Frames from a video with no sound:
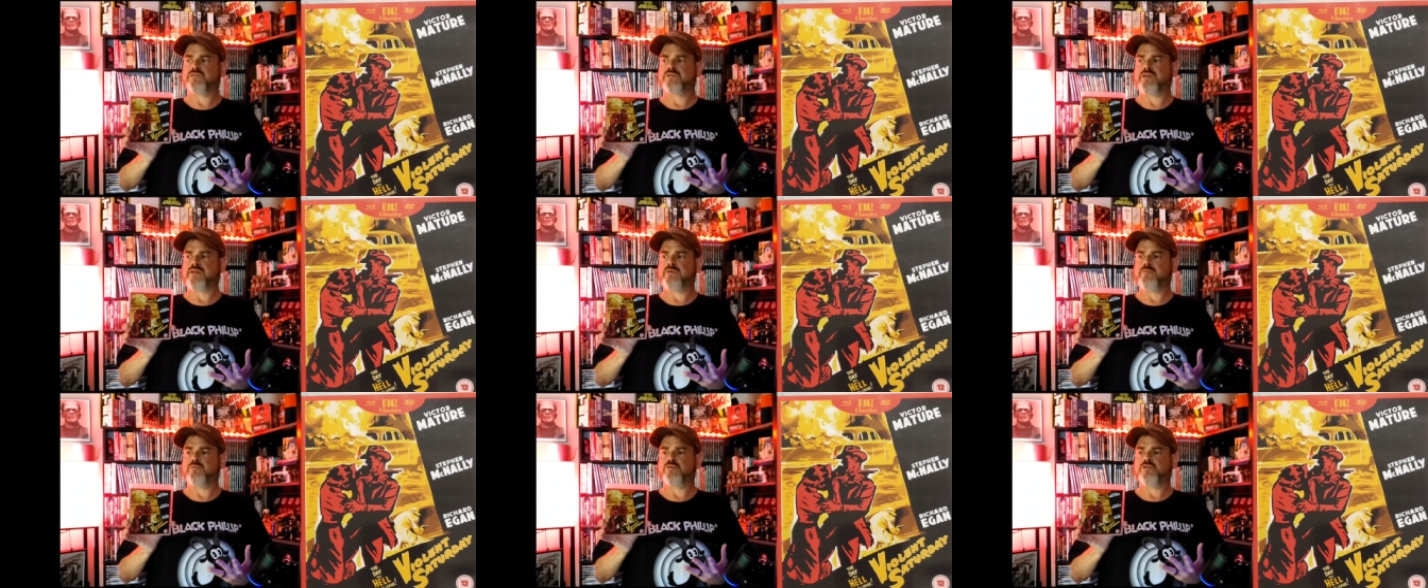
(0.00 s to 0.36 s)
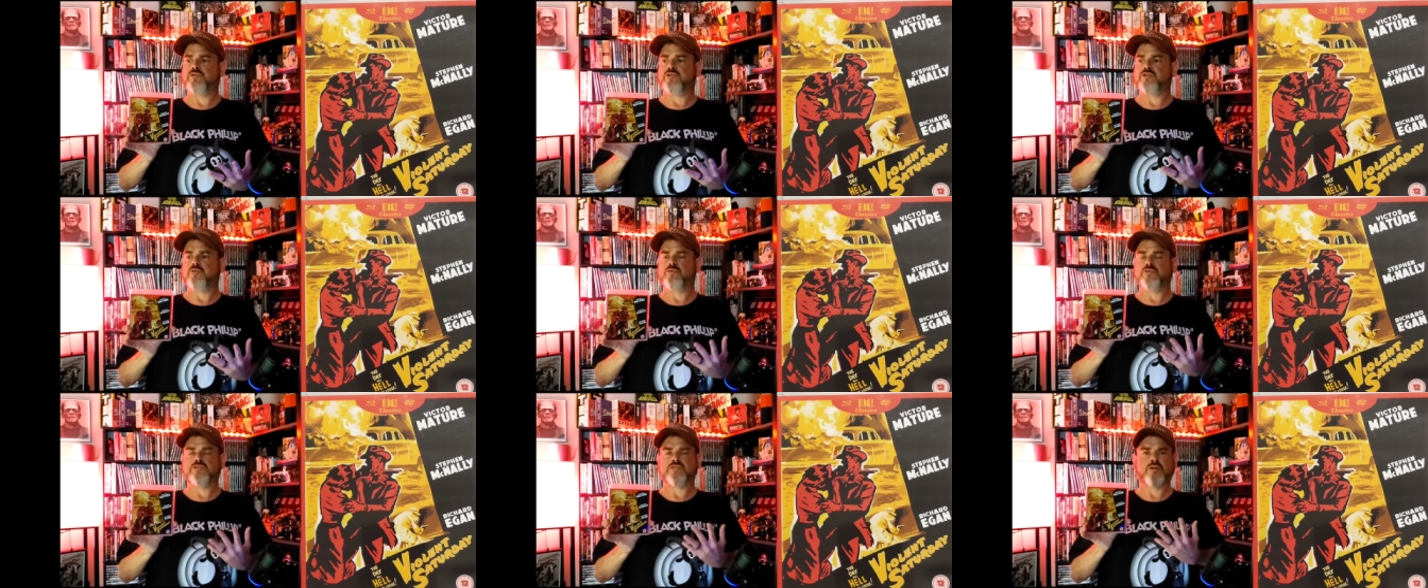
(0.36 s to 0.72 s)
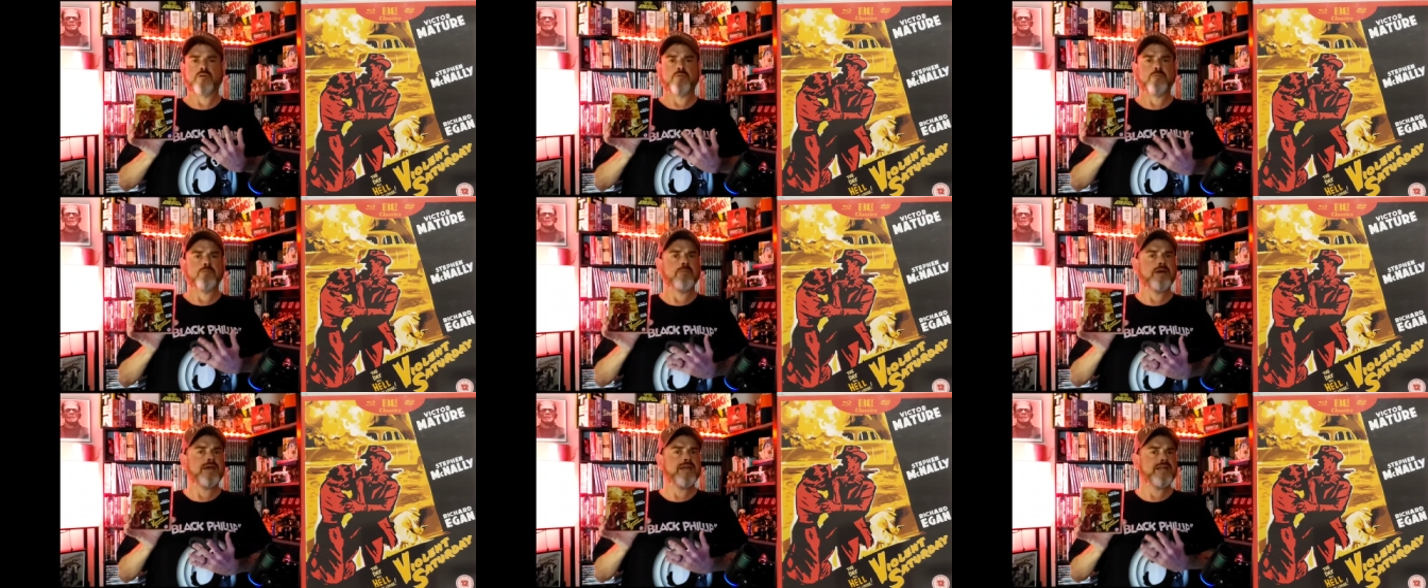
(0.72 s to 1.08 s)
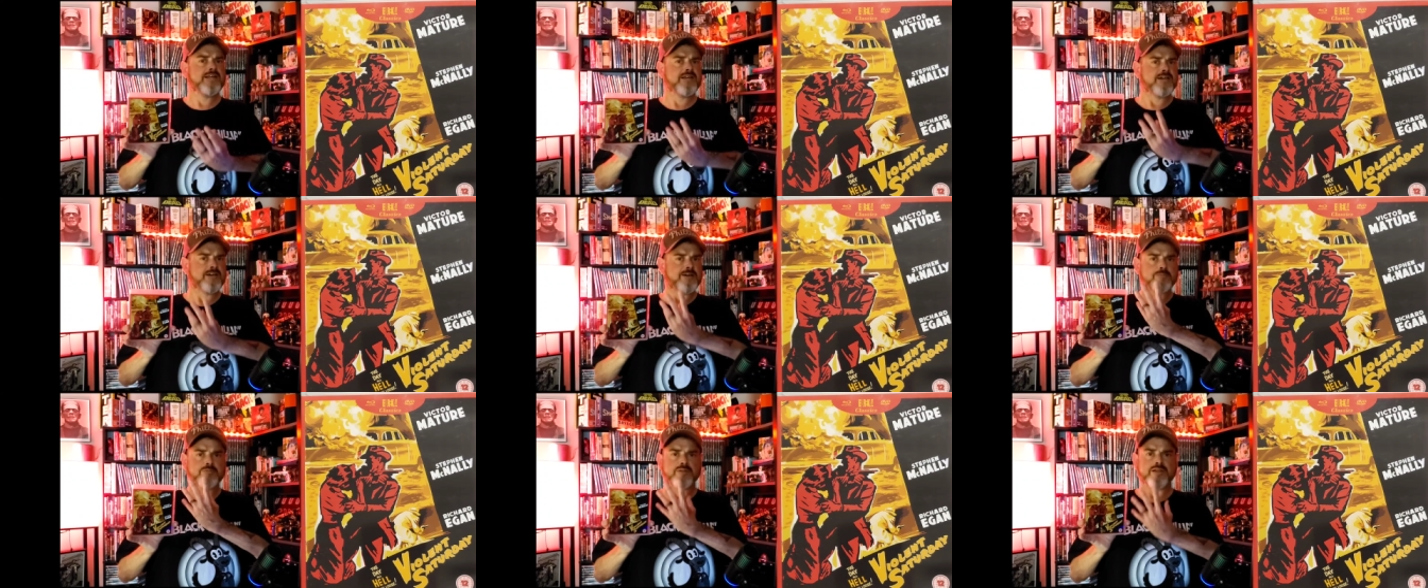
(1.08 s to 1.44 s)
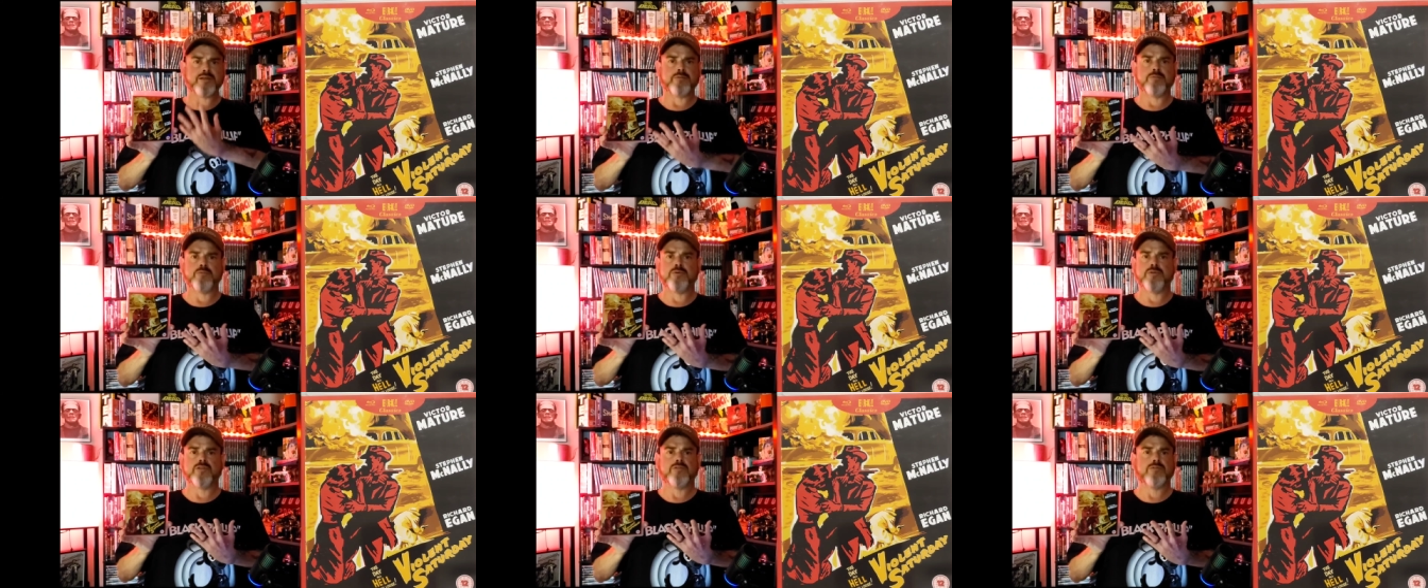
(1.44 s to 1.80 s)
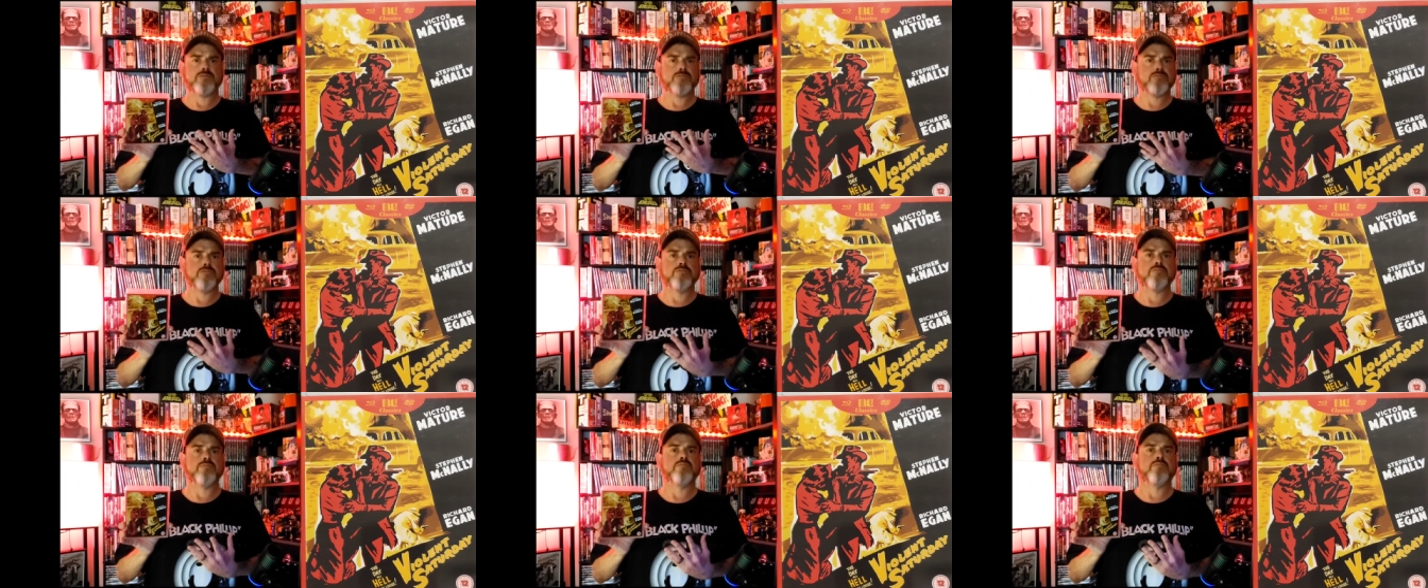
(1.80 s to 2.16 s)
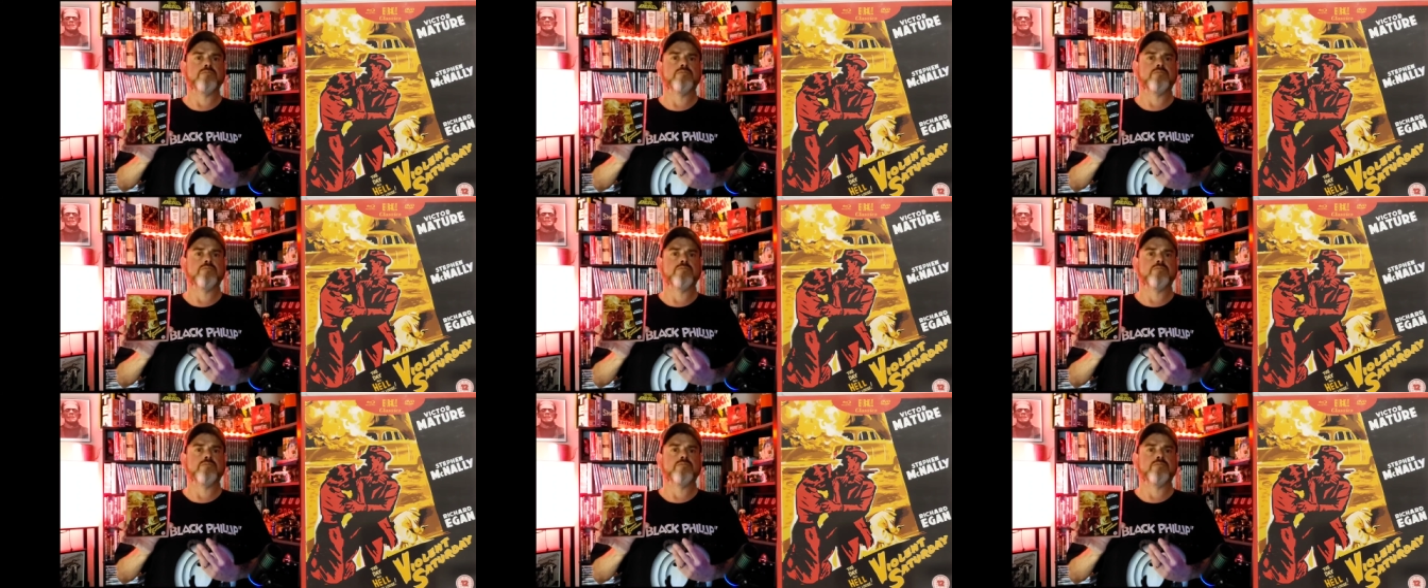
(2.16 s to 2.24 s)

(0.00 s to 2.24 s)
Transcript: he would do his own makeup, like with